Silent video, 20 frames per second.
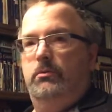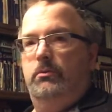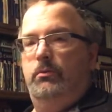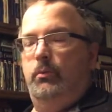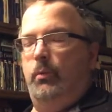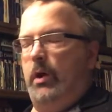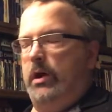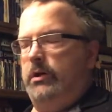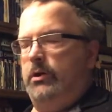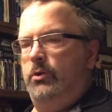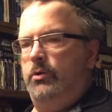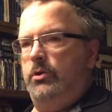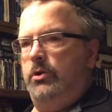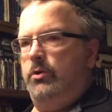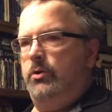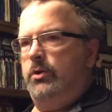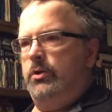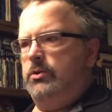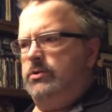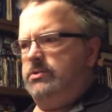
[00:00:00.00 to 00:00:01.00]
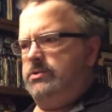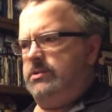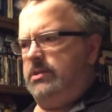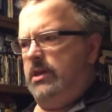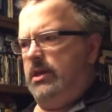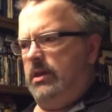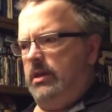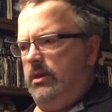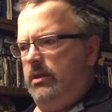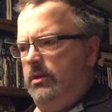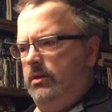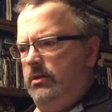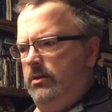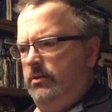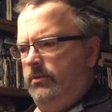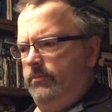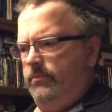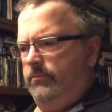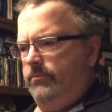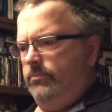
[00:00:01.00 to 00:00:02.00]
"Why don't you go to sea?"
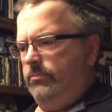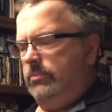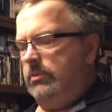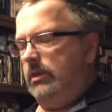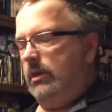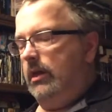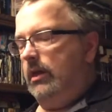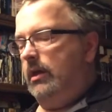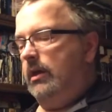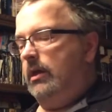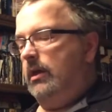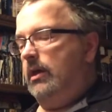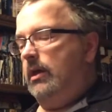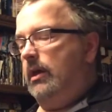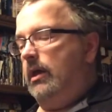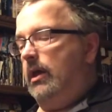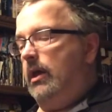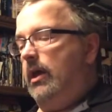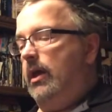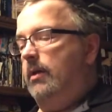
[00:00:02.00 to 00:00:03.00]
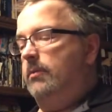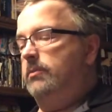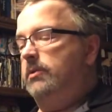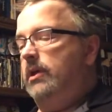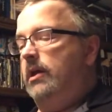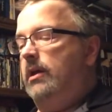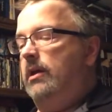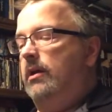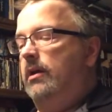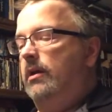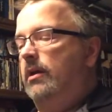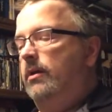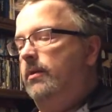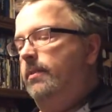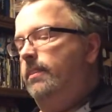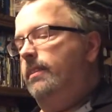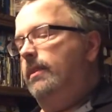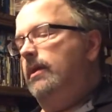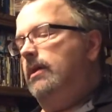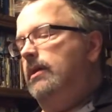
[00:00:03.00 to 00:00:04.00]
"Emily,"
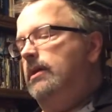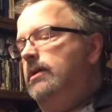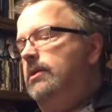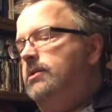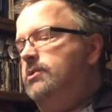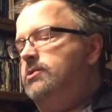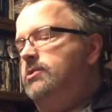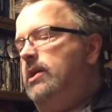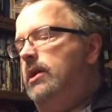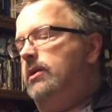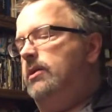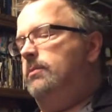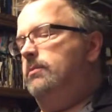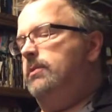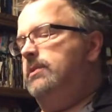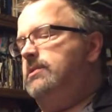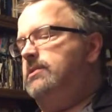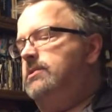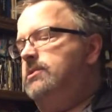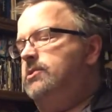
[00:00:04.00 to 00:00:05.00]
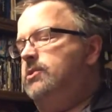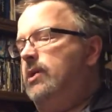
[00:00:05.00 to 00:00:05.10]
shouted Mrs.